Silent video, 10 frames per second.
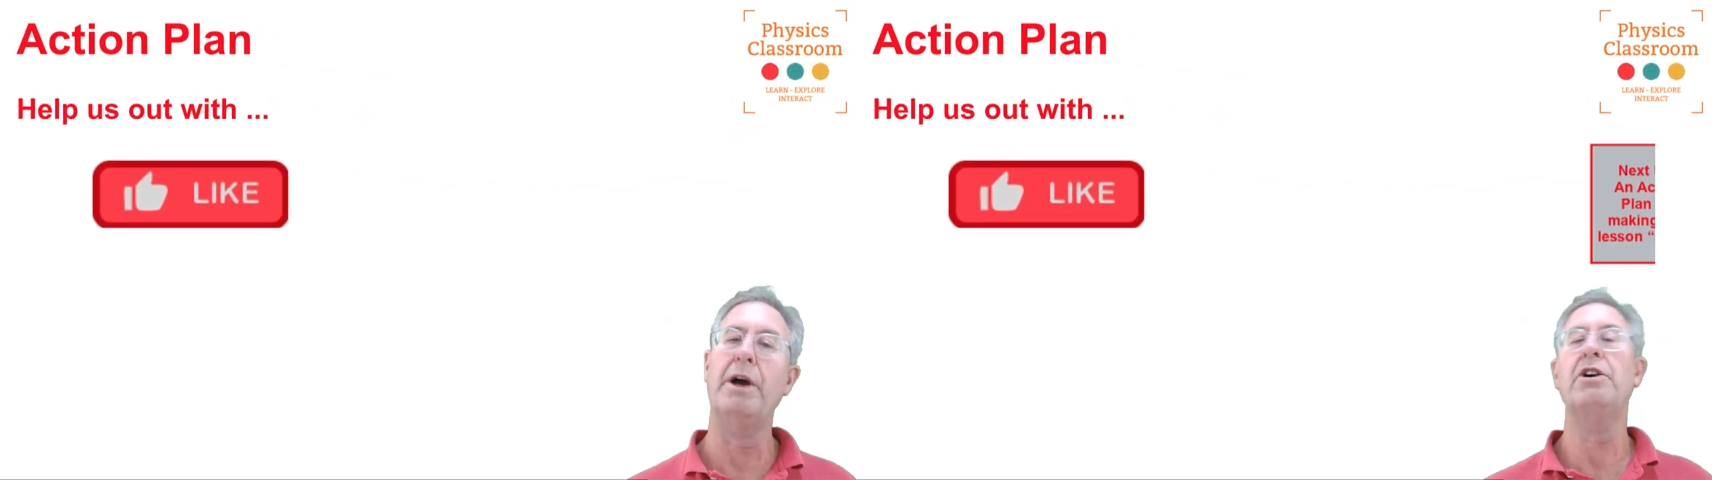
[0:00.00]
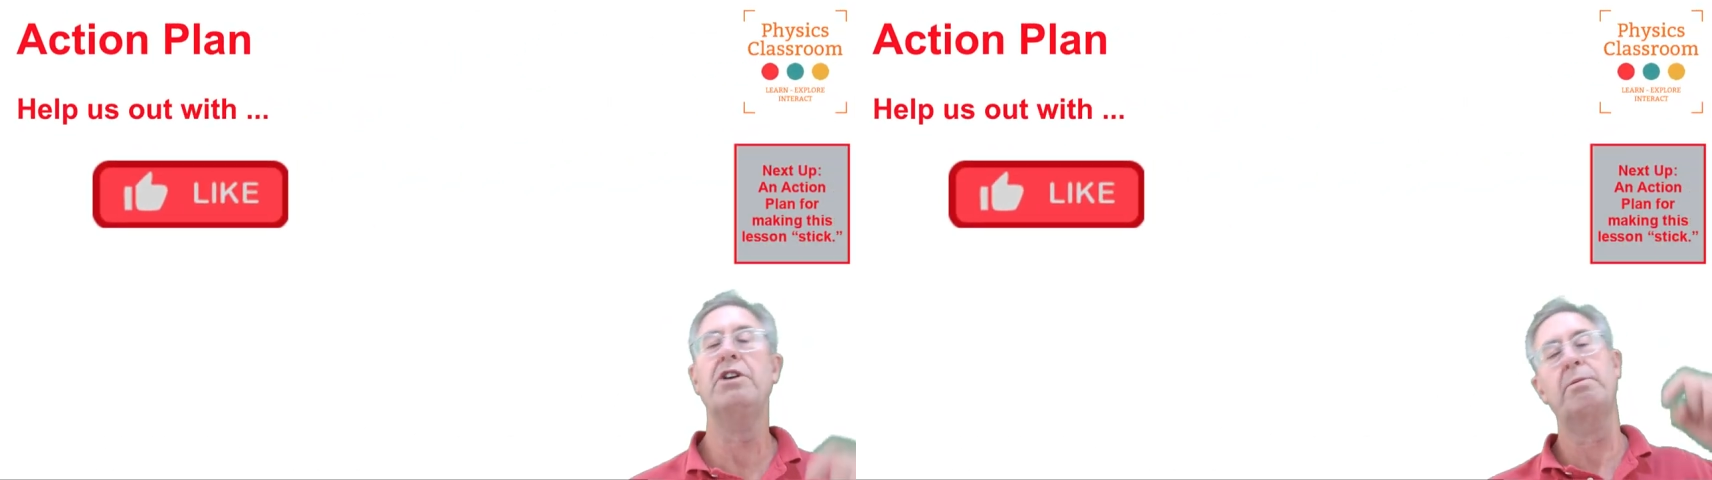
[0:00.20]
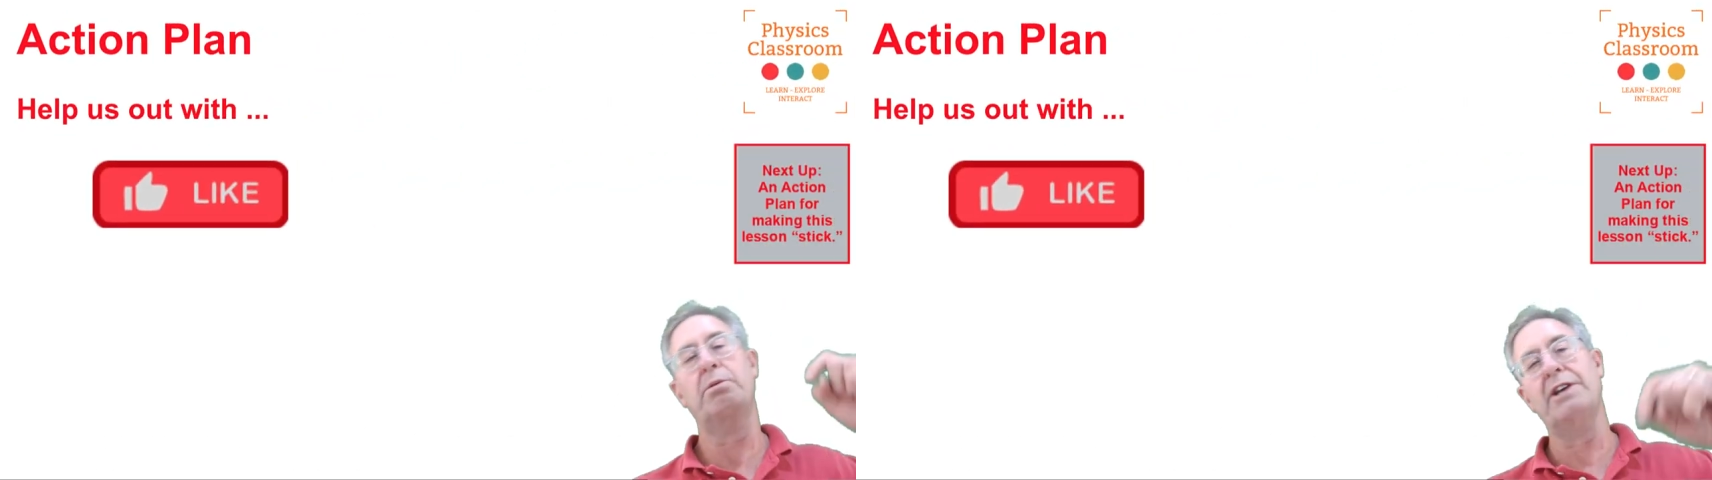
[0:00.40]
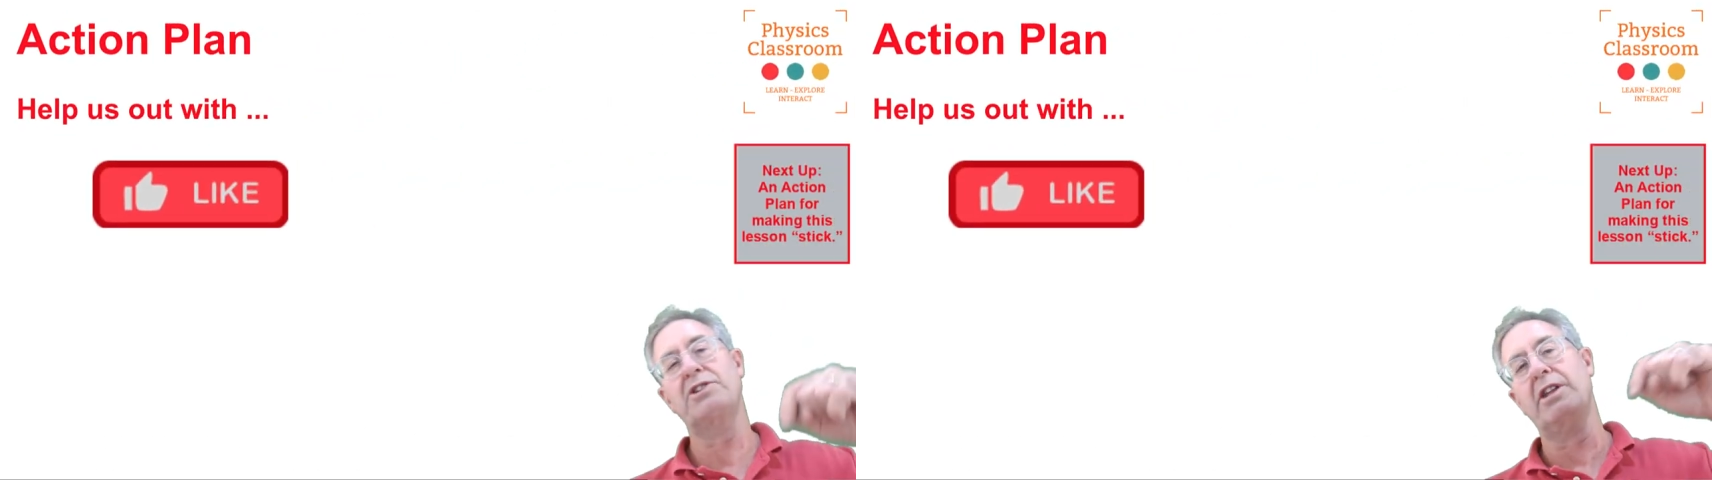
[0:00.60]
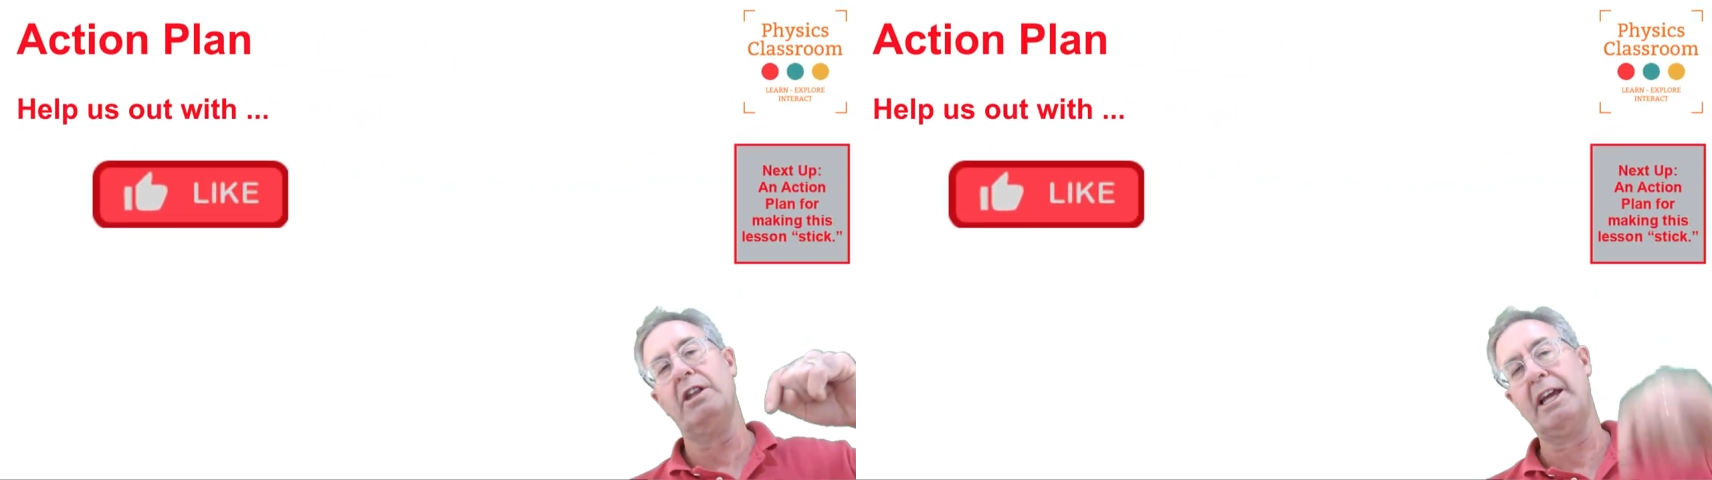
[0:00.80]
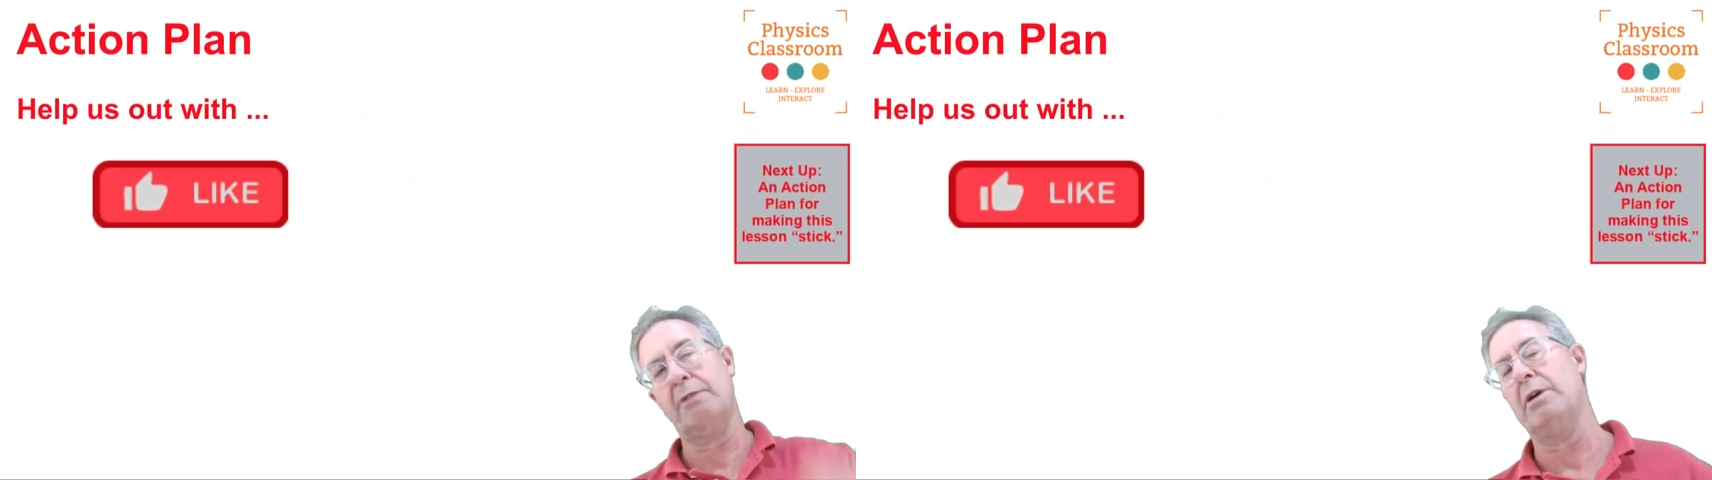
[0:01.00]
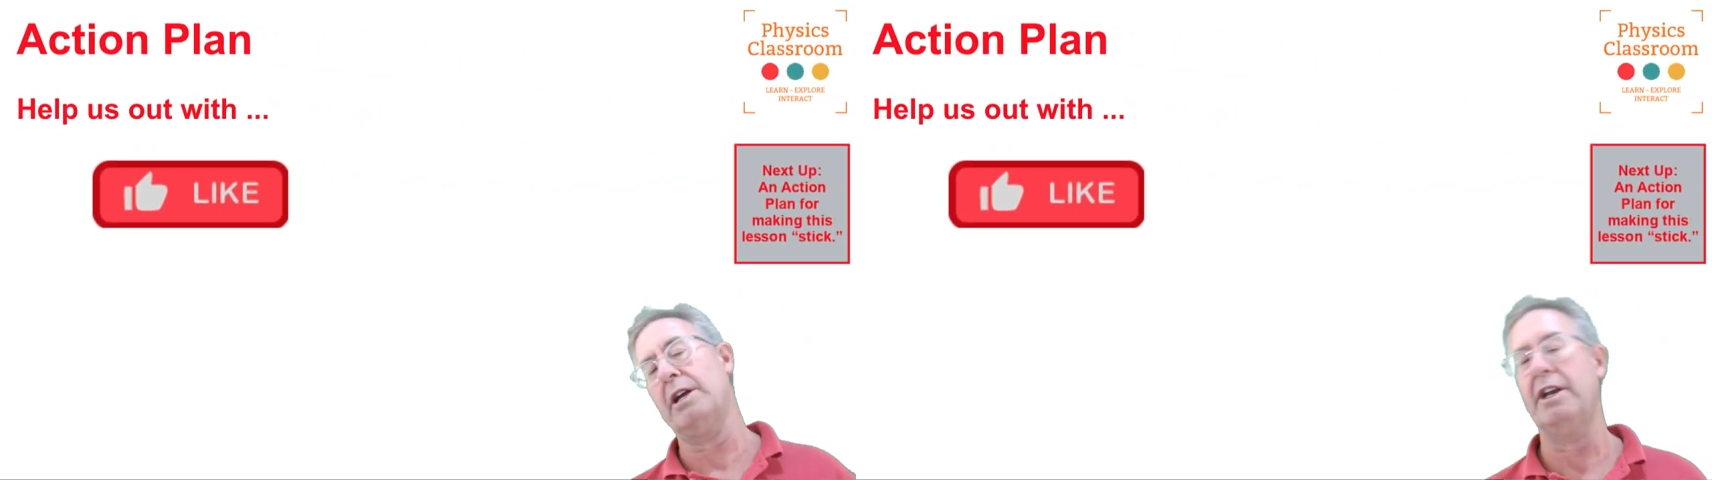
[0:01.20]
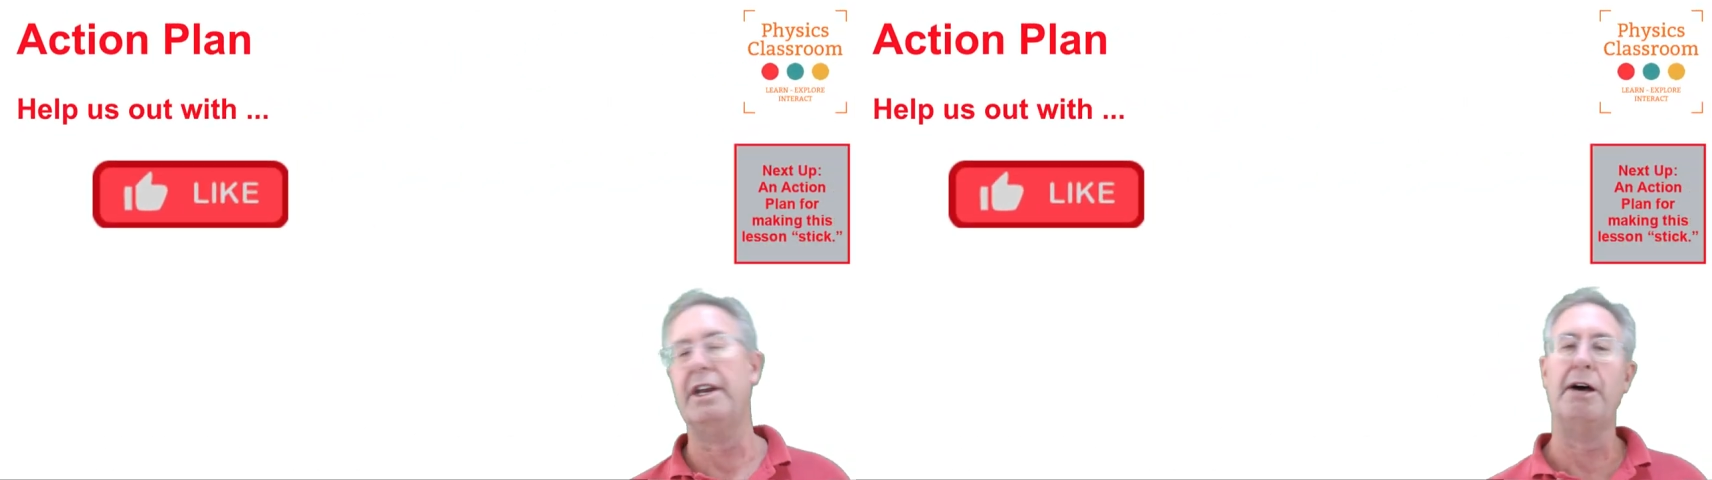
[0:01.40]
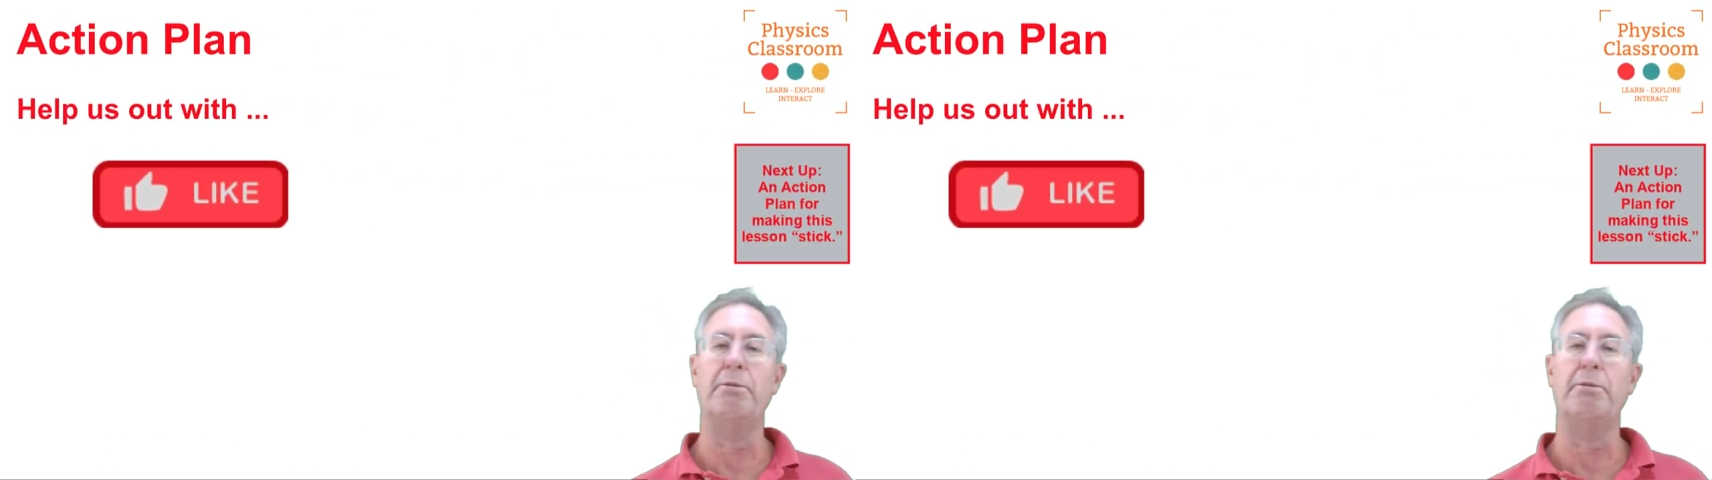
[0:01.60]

why don't you press the like button